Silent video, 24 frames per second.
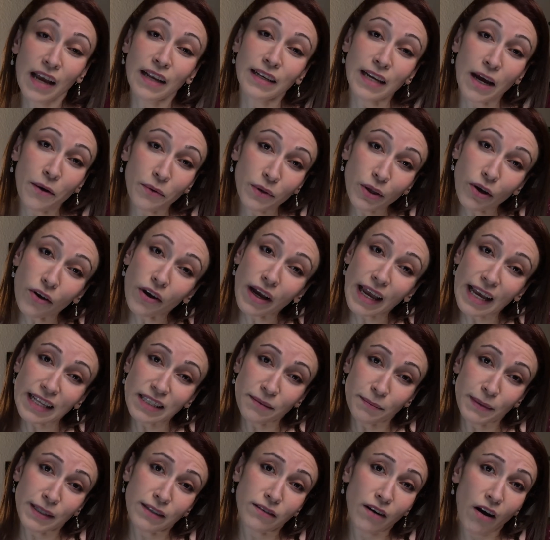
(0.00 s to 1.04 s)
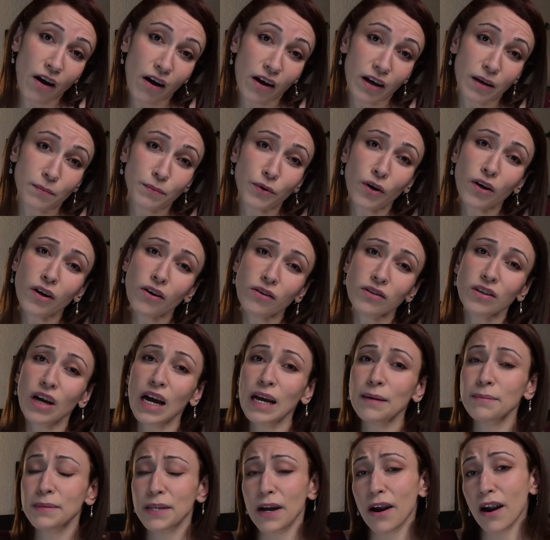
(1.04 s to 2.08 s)
Now, don't get me wrong,
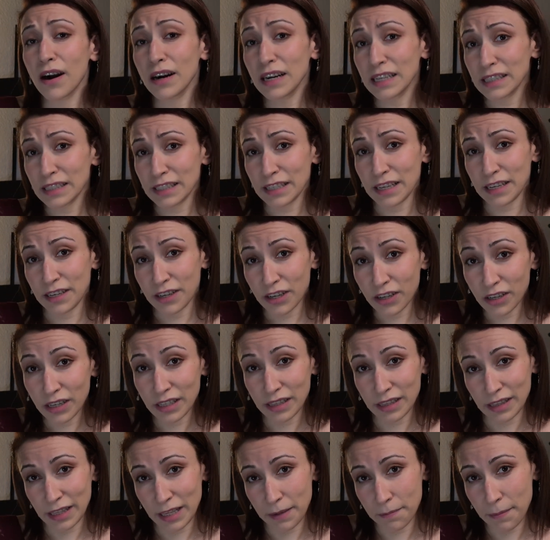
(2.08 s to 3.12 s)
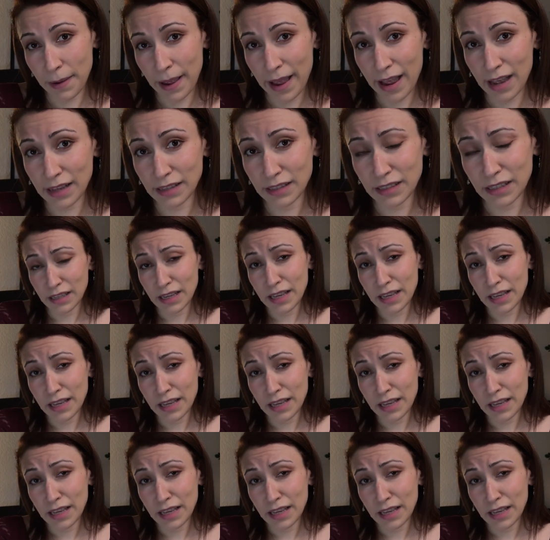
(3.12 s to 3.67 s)
prototypes aren't inherently bad.